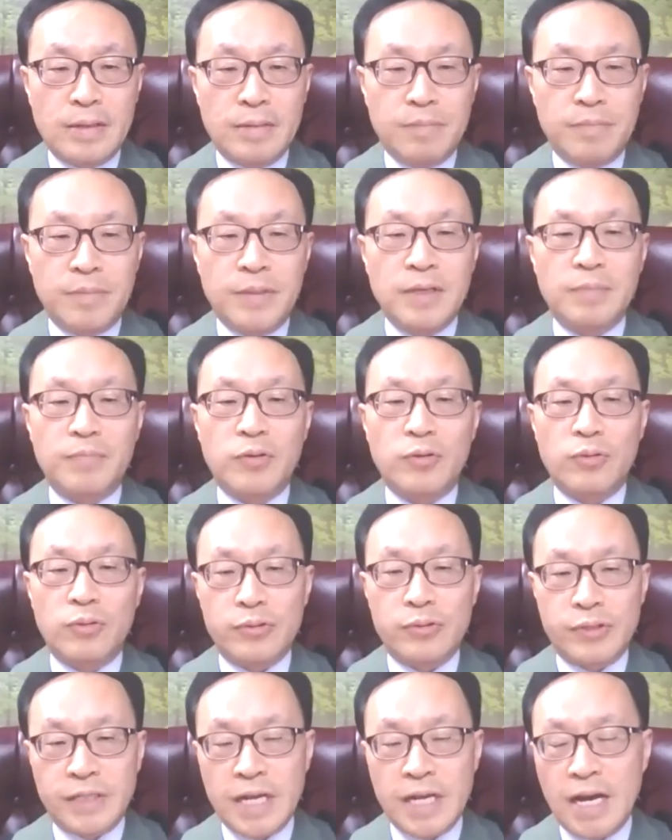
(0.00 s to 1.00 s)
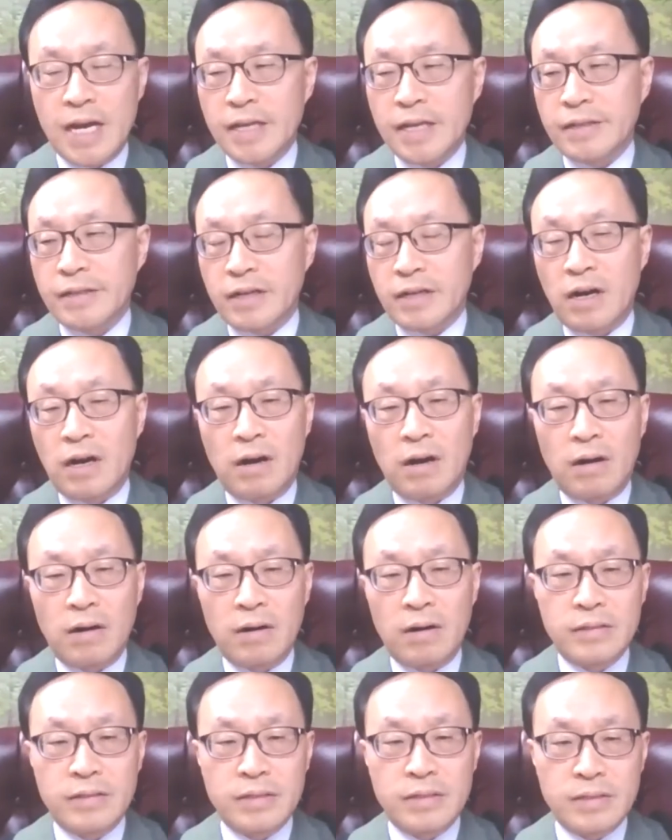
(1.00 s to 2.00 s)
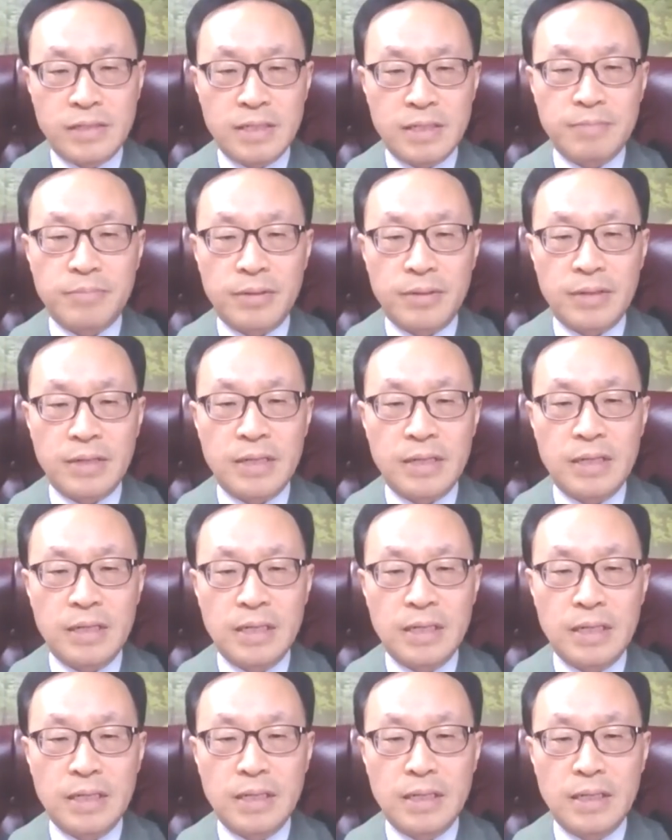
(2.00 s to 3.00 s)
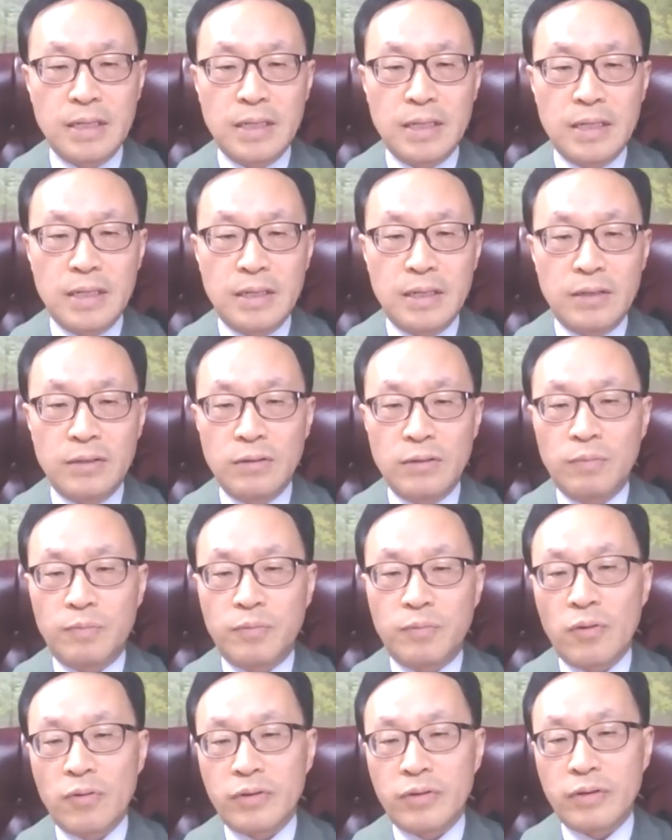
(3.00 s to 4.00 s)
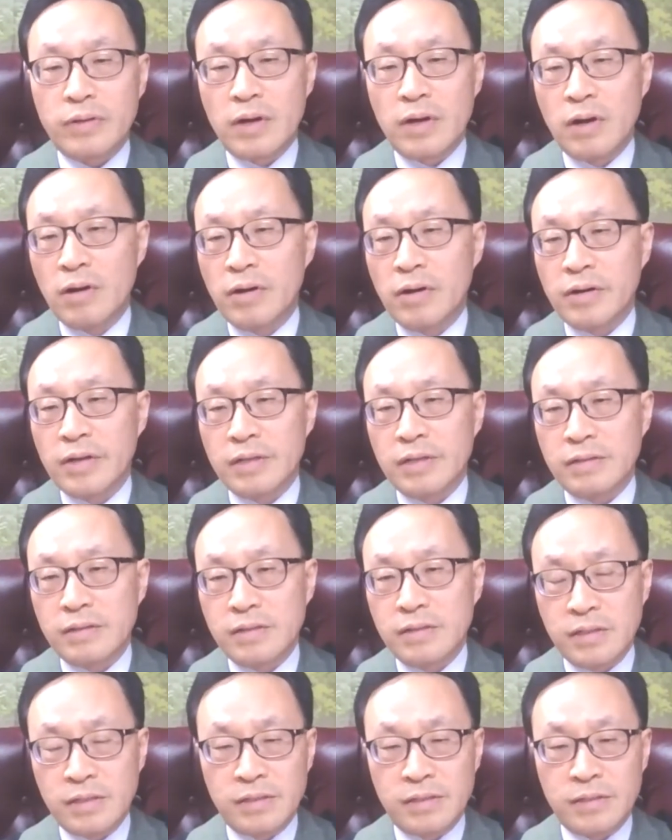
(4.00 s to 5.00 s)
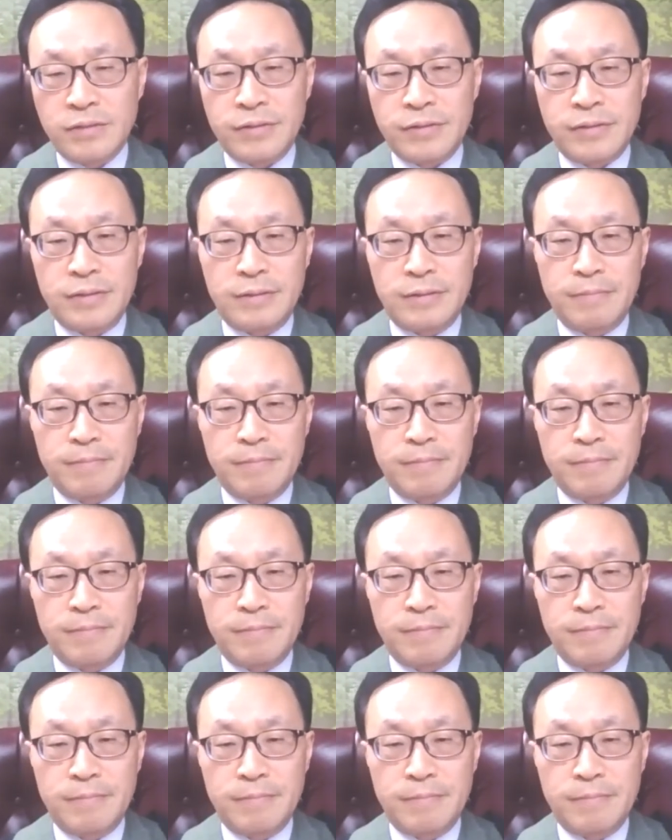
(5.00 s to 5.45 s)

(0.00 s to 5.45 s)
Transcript: people who sign cards simply, your broken-hearted sister.